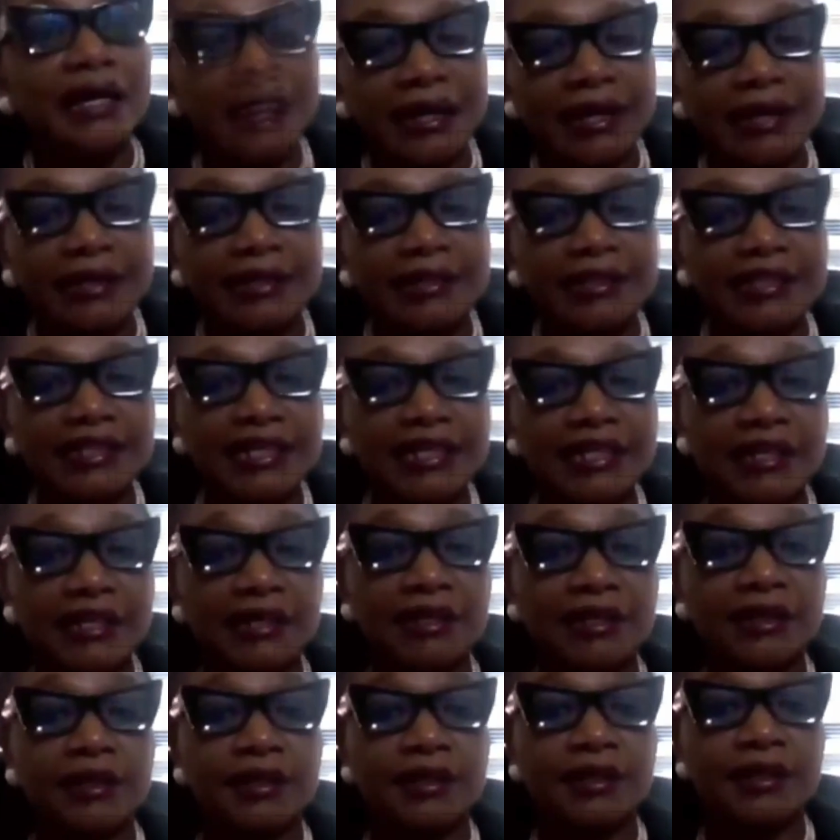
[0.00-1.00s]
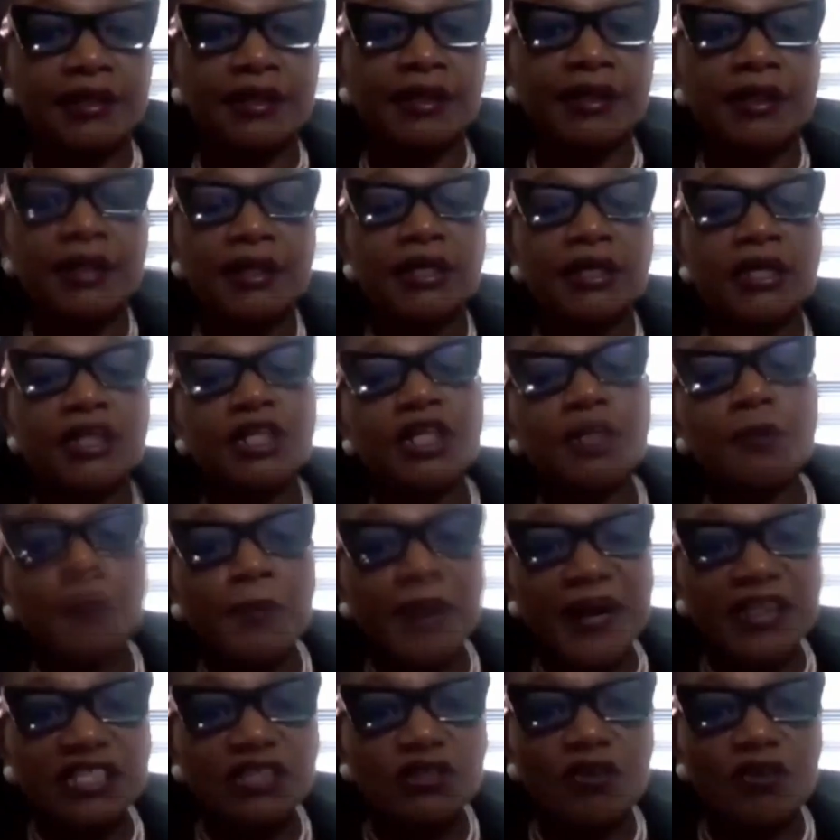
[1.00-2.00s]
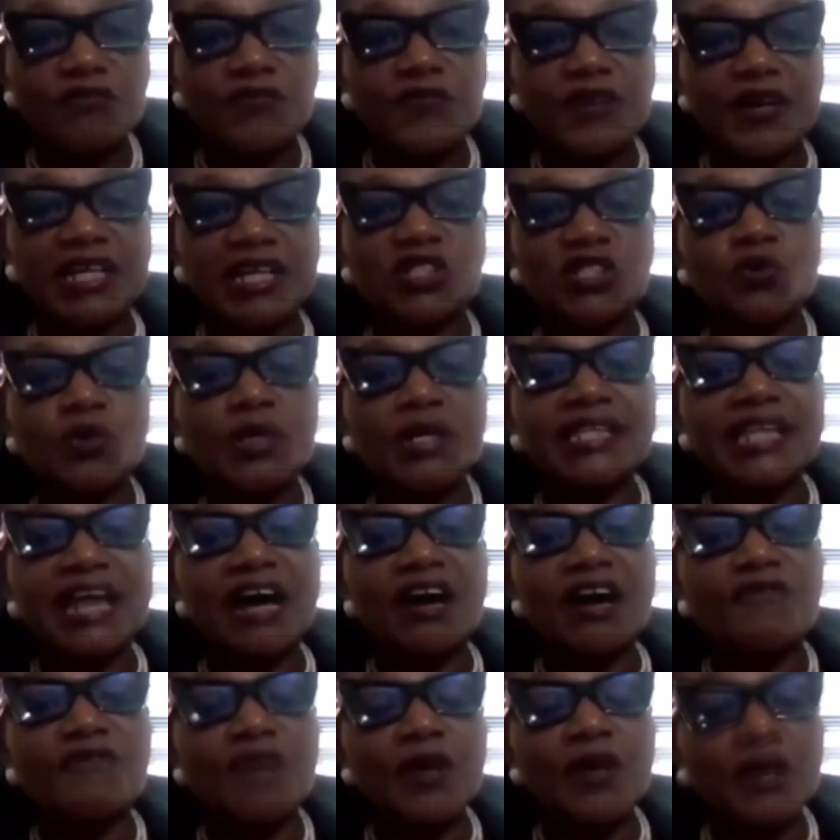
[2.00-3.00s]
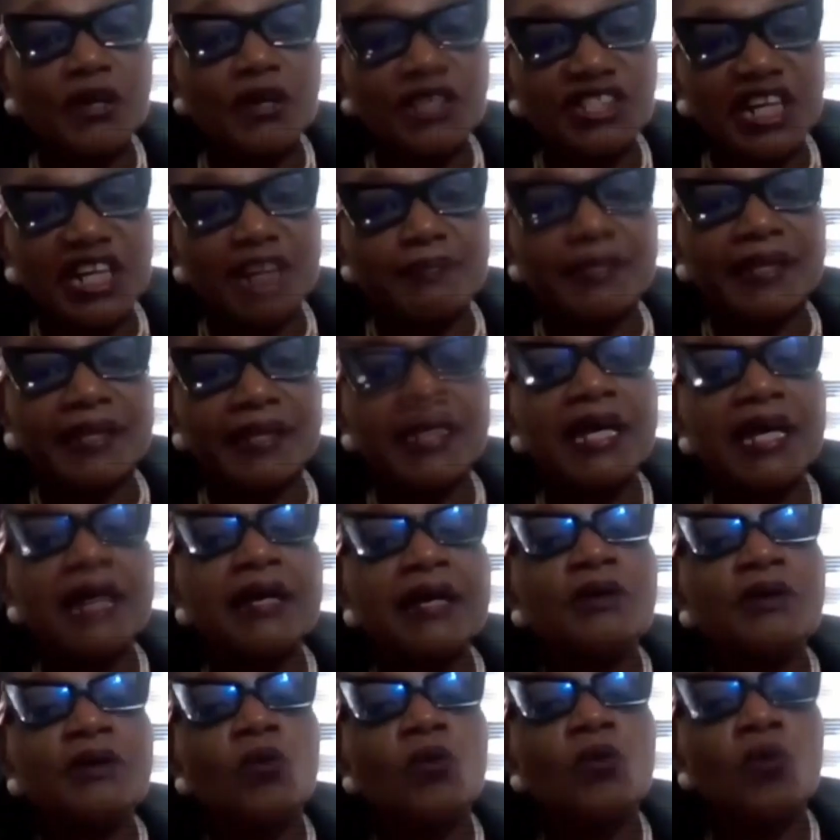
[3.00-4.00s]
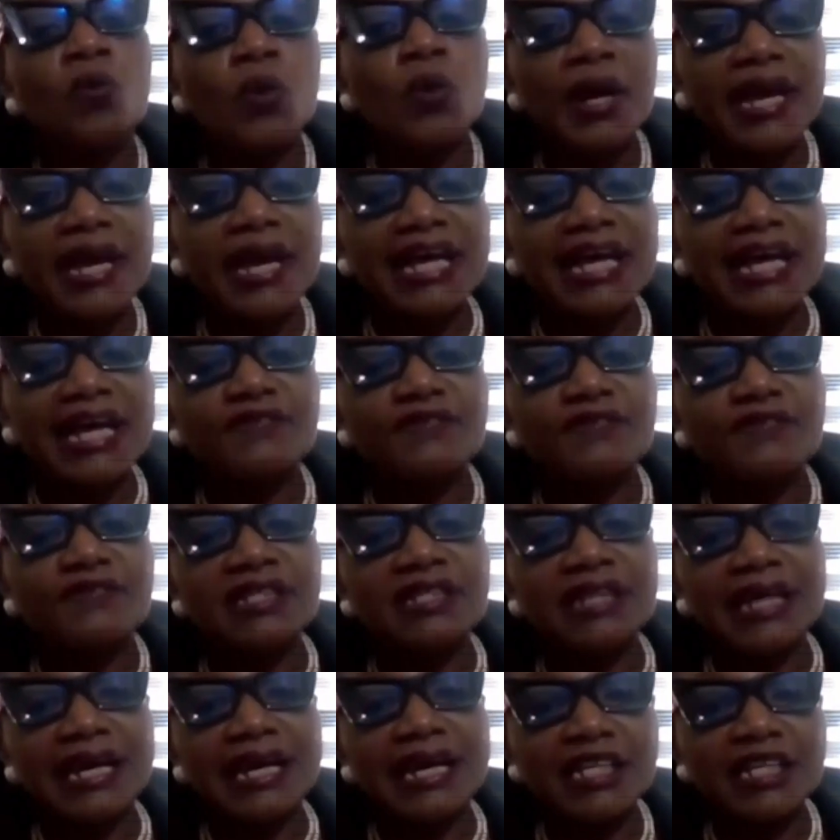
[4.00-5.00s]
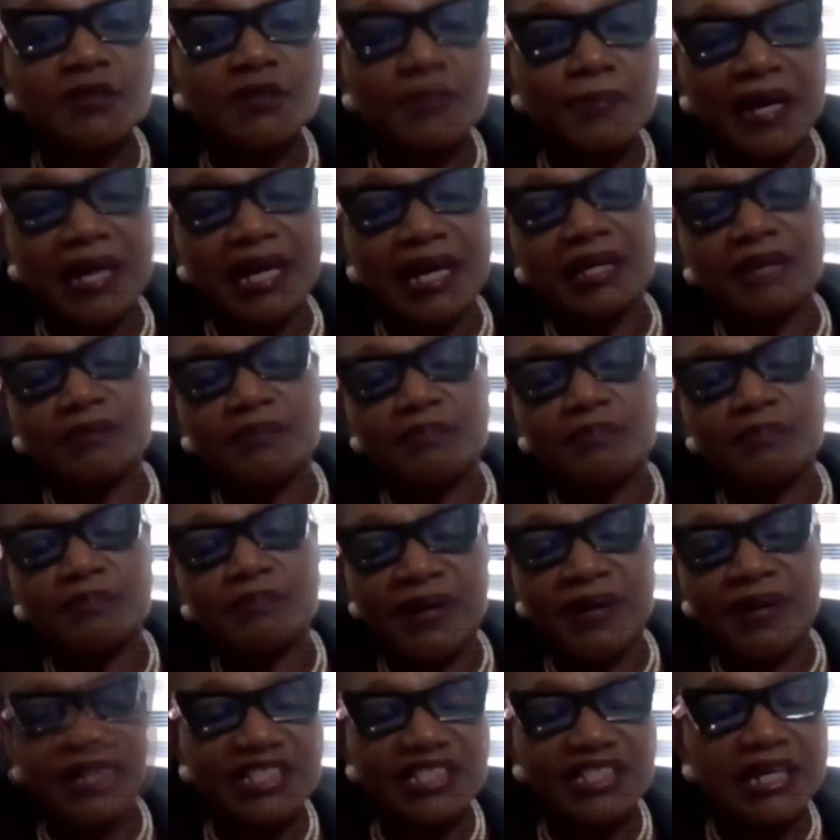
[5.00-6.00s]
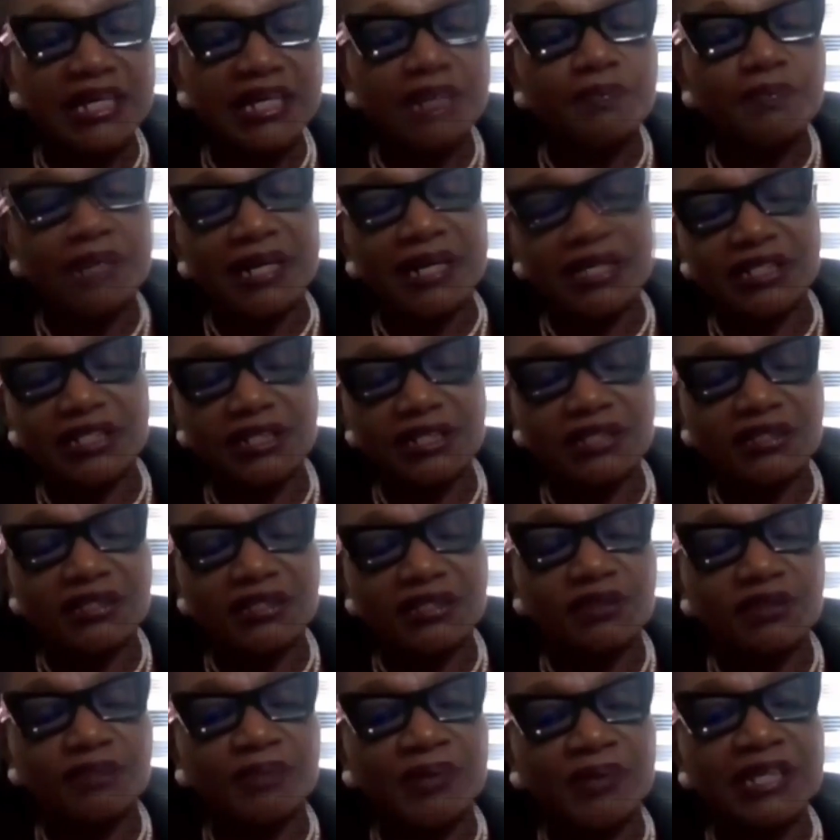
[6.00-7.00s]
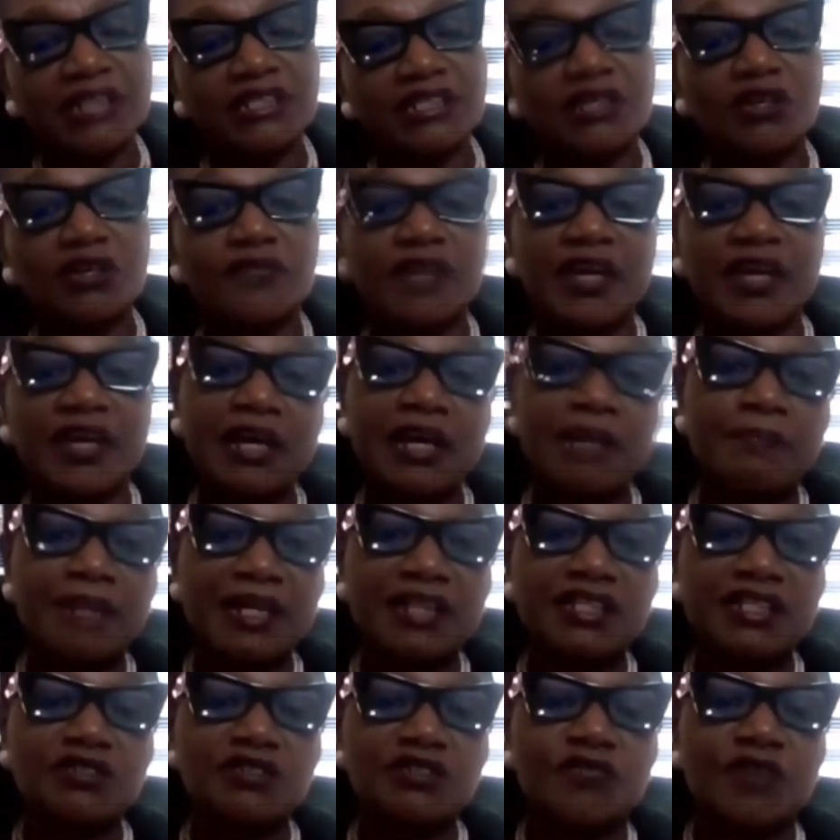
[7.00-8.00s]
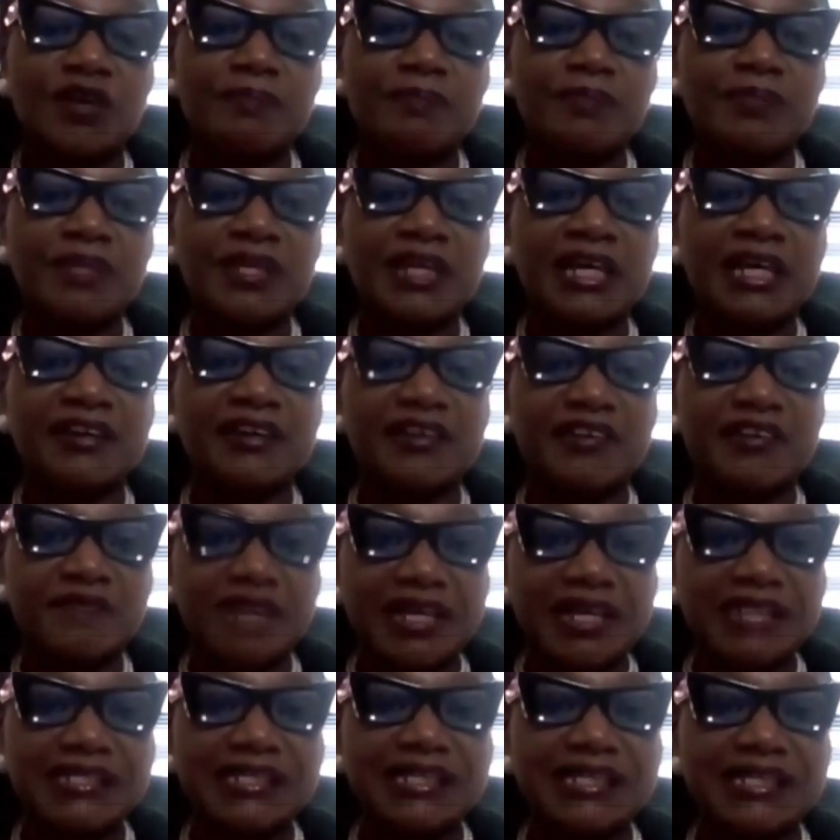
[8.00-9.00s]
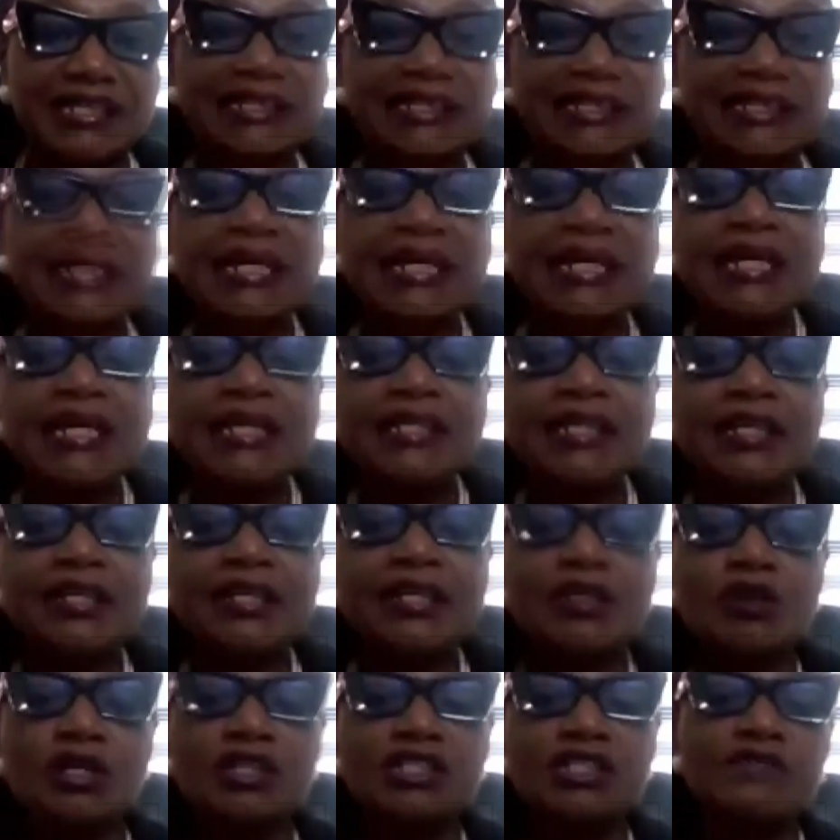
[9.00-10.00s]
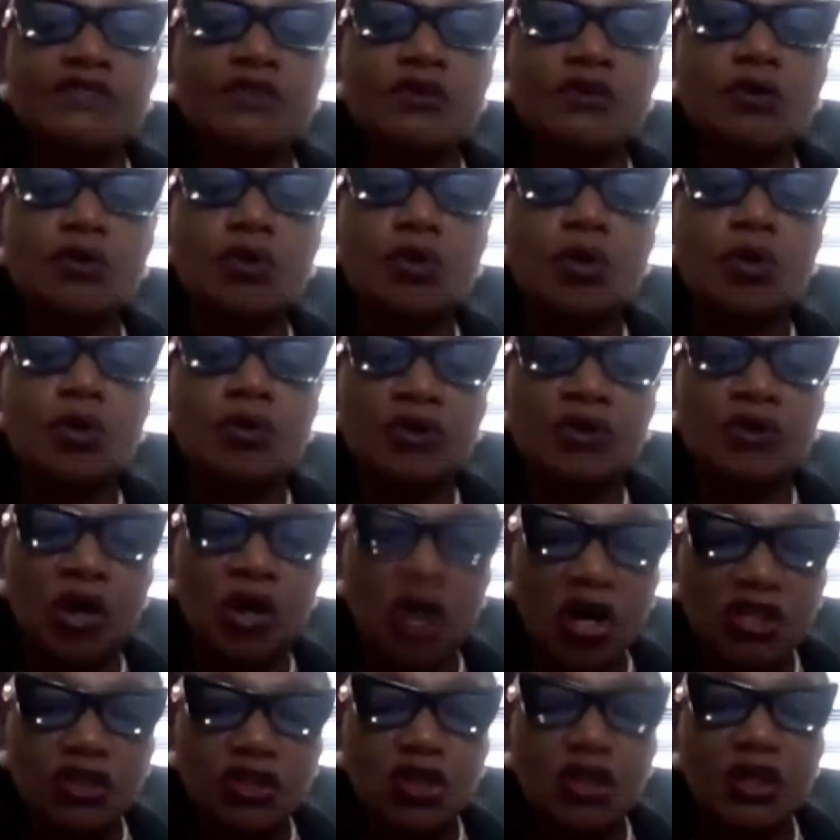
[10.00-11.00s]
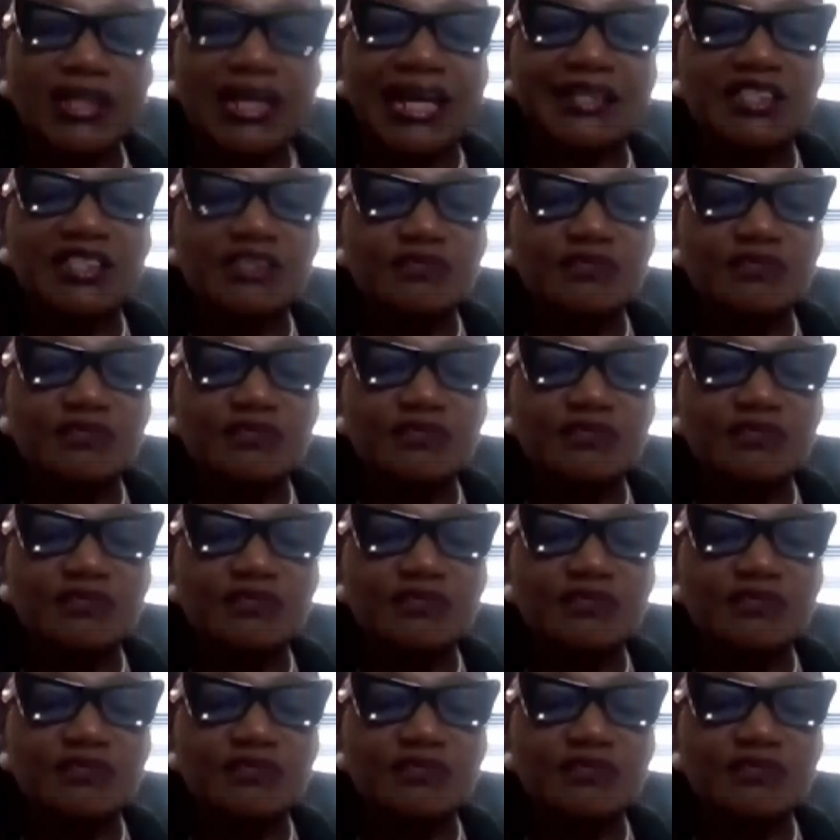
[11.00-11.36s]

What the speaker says: the press conference with her fellow chairman. We, as the eight branches of NBA in River State, did not even author that